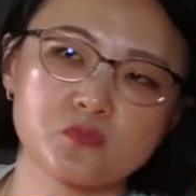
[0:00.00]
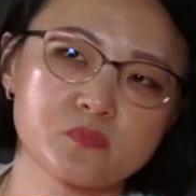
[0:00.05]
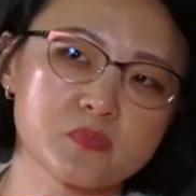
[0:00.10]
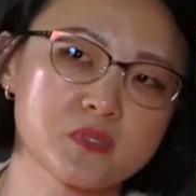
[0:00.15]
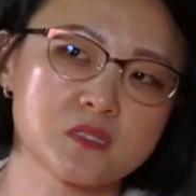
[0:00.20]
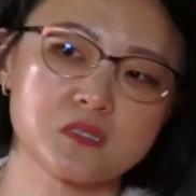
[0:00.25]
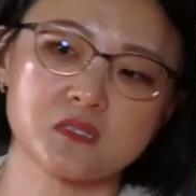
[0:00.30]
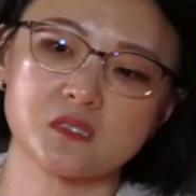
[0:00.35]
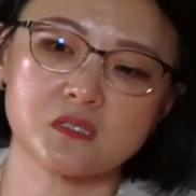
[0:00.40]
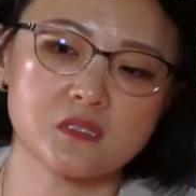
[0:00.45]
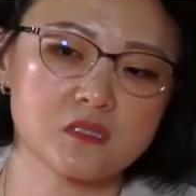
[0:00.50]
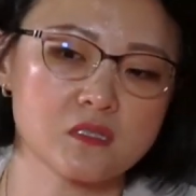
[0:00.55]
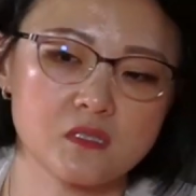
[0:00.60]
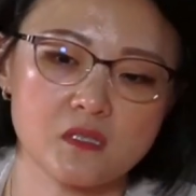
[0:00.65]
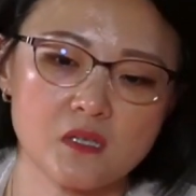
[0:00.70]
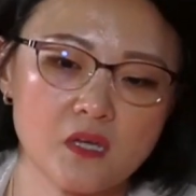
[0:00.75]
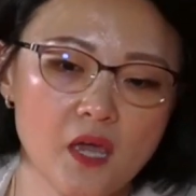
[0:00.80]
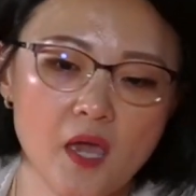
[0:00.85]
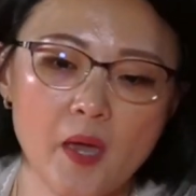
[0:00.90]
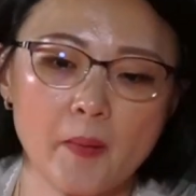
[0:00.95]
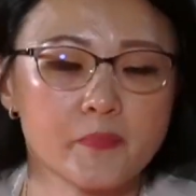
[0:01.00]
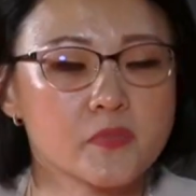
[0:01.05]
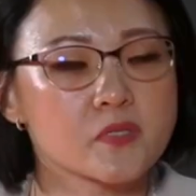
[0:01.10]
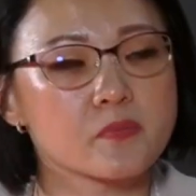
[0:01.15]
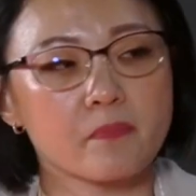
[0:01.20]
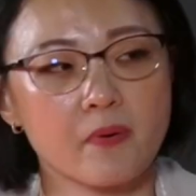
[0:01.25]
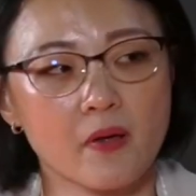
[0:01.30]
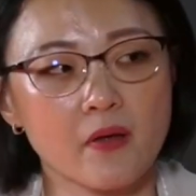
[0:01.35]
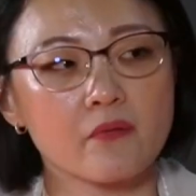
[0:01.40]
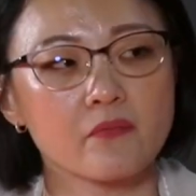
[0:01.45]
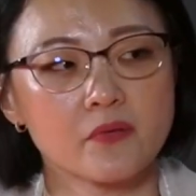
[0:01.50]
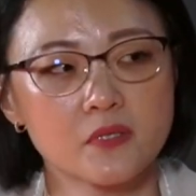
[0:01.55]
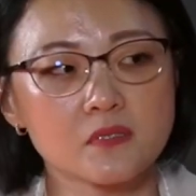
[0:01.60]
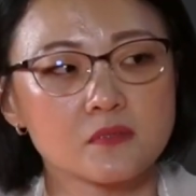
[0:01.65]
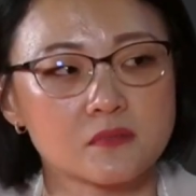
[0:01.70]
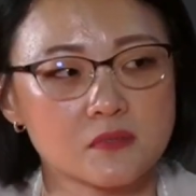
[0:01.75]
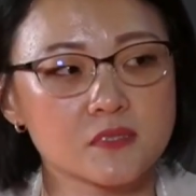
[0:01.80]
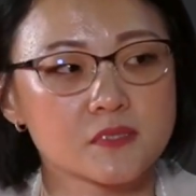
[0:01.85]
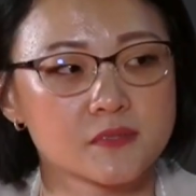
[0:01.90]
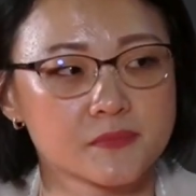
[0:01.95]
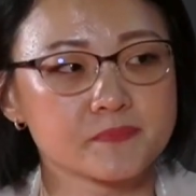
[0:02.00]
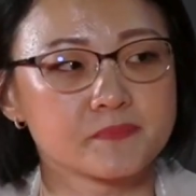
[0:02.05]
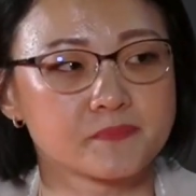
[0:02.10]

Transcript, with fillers: to be kept by it.